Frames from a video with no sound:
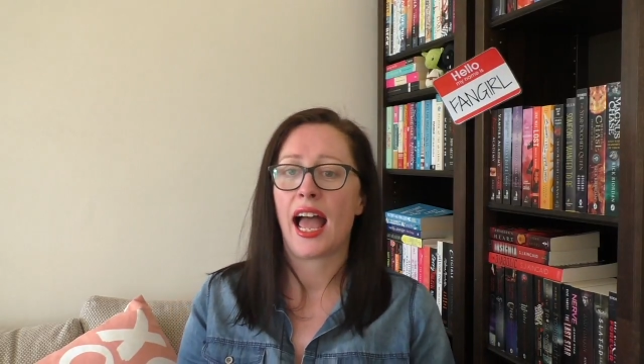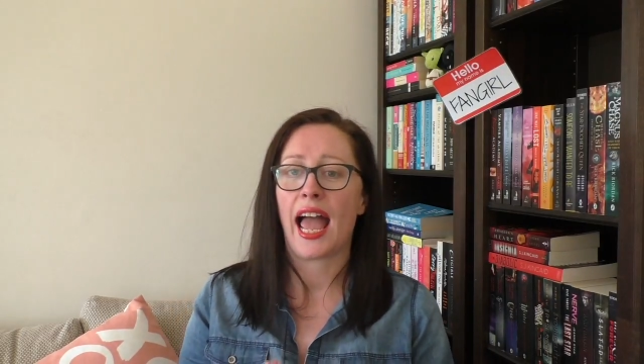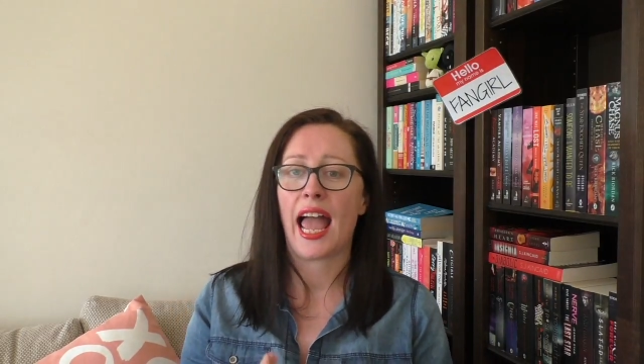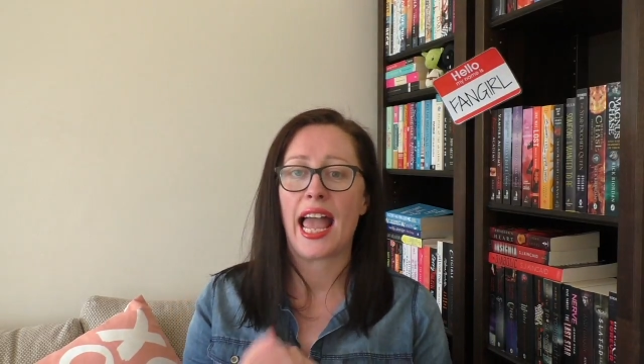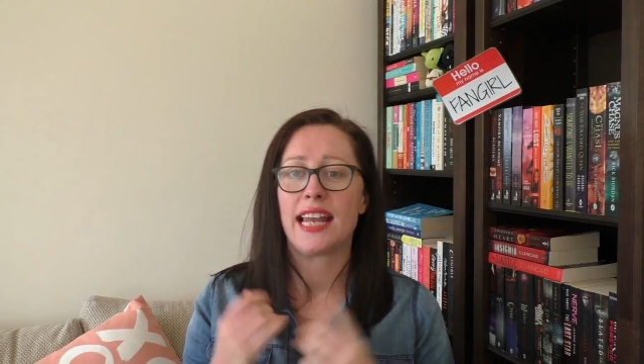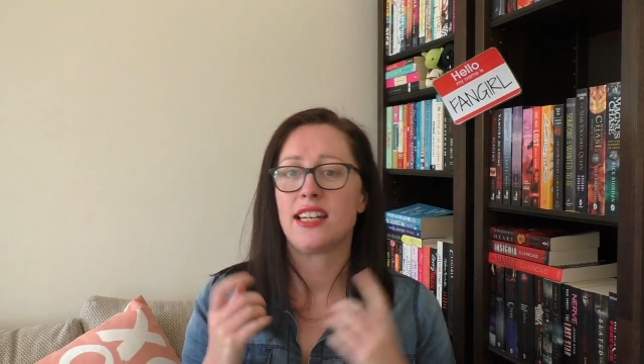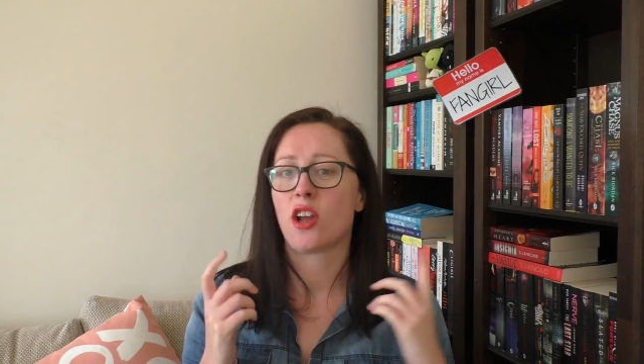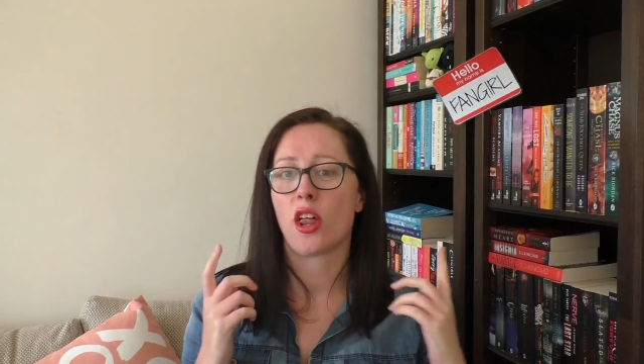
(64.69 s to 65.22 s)

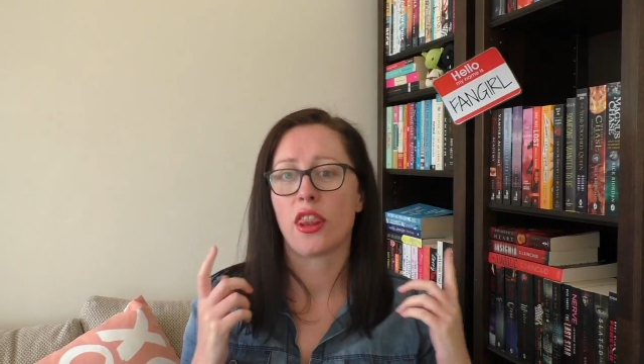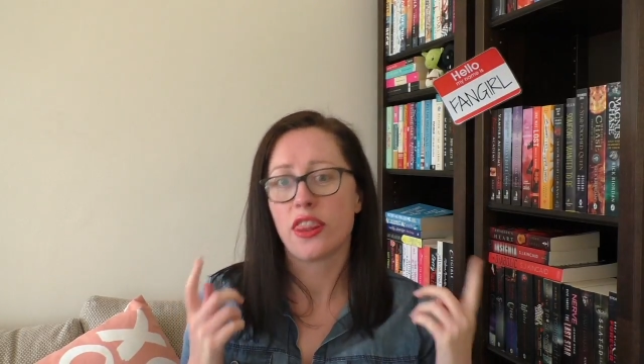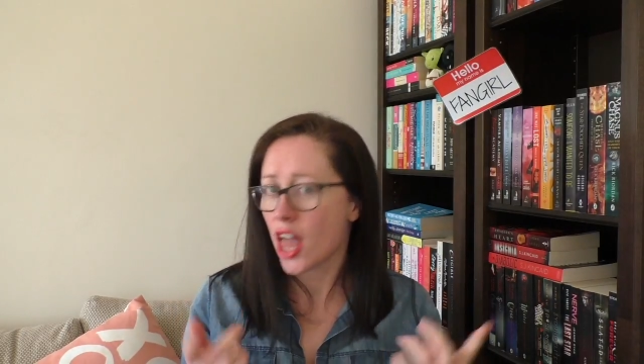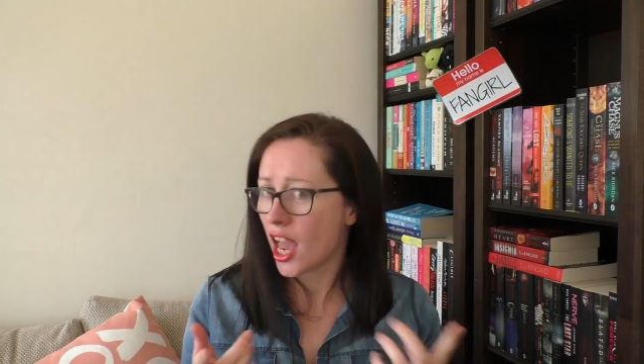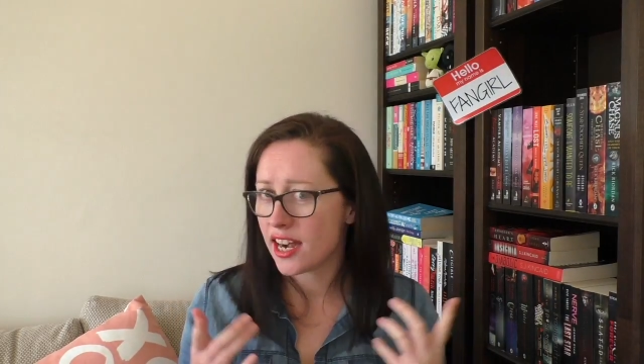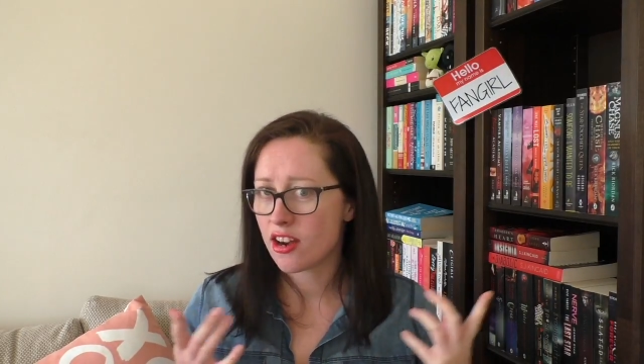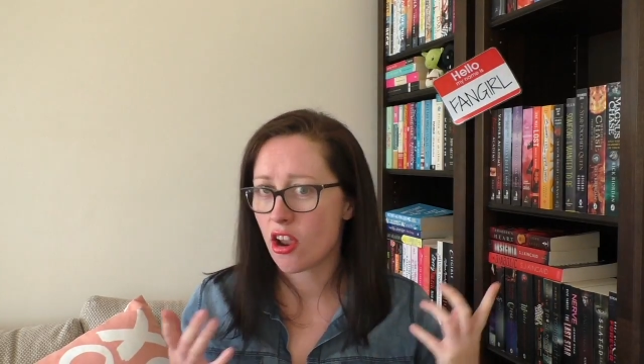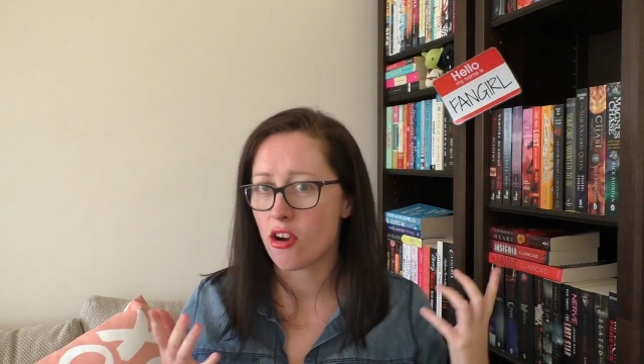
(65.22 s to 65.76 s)
And on
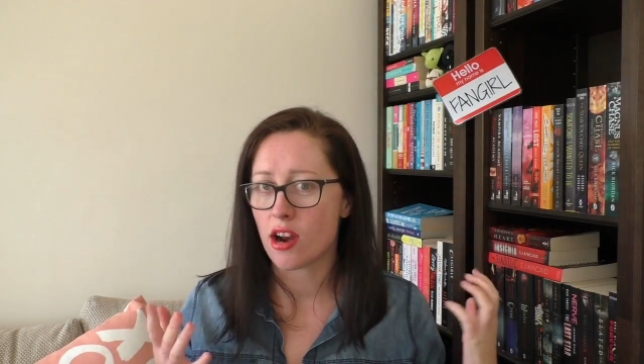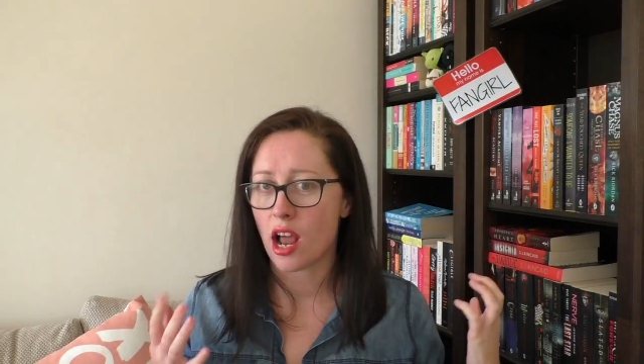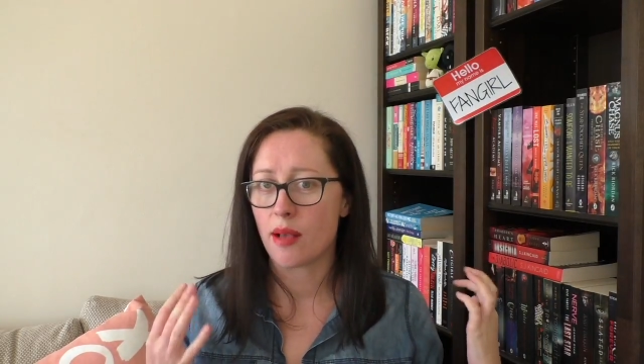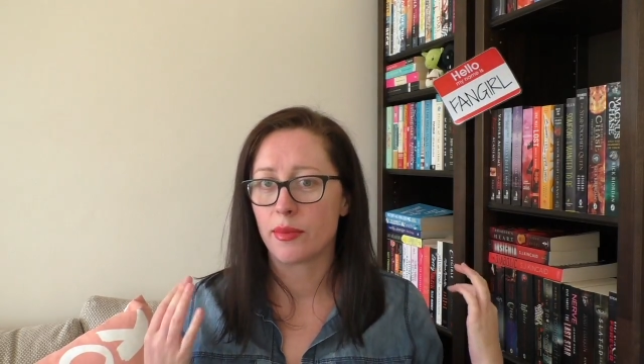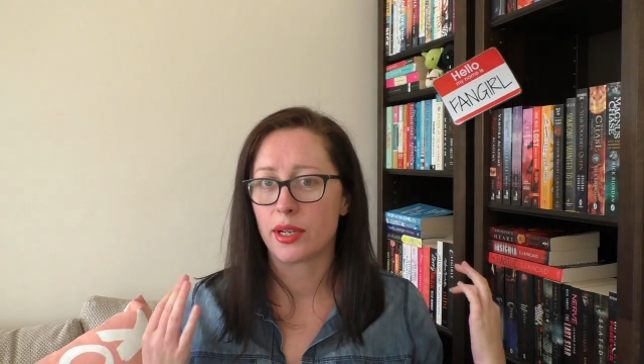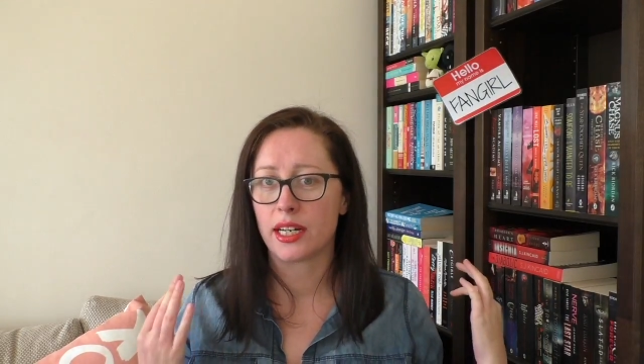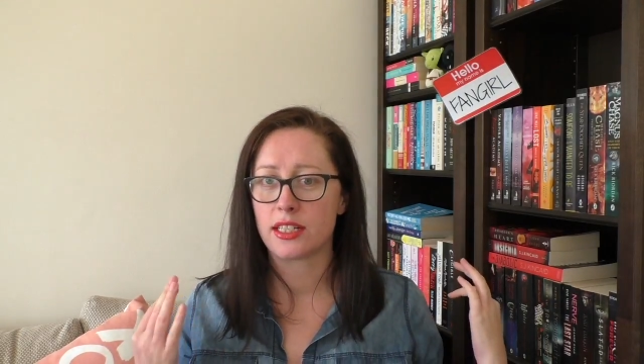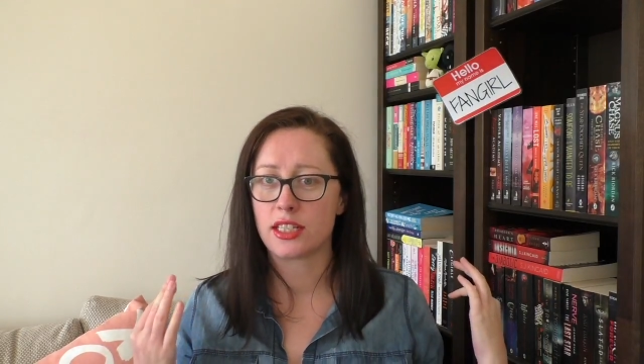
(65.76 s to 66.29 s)
that note,
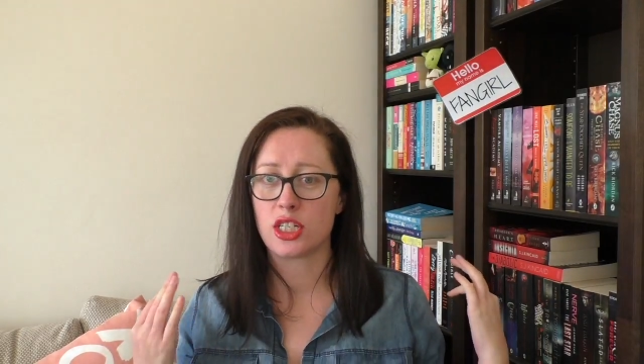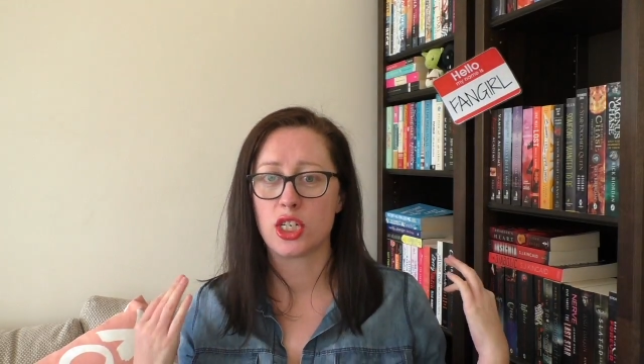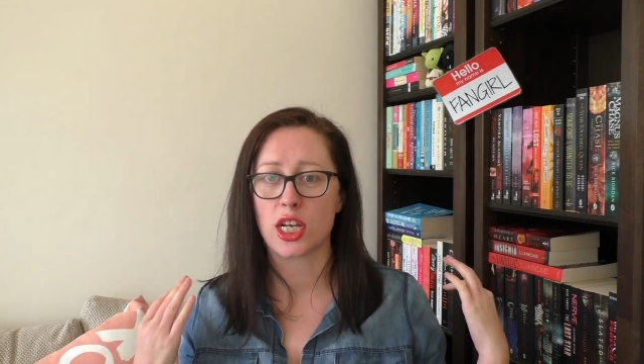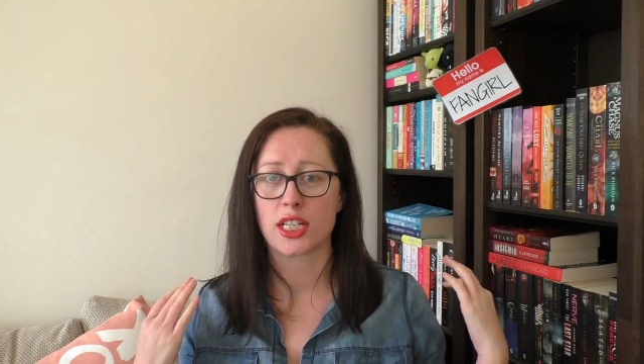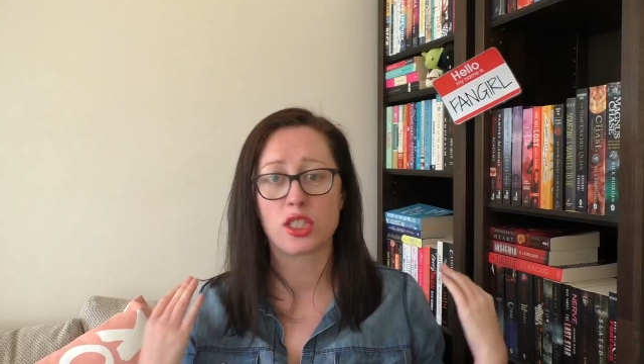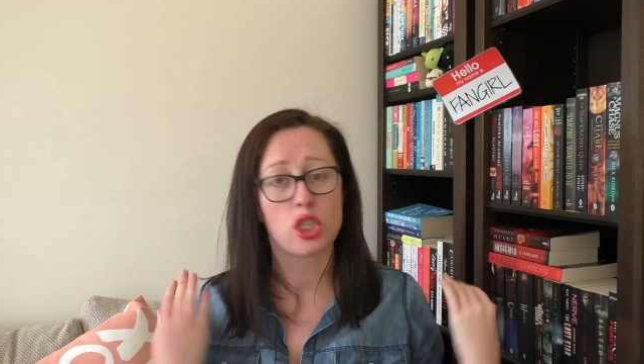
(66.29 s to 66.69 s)
I'm going to suggest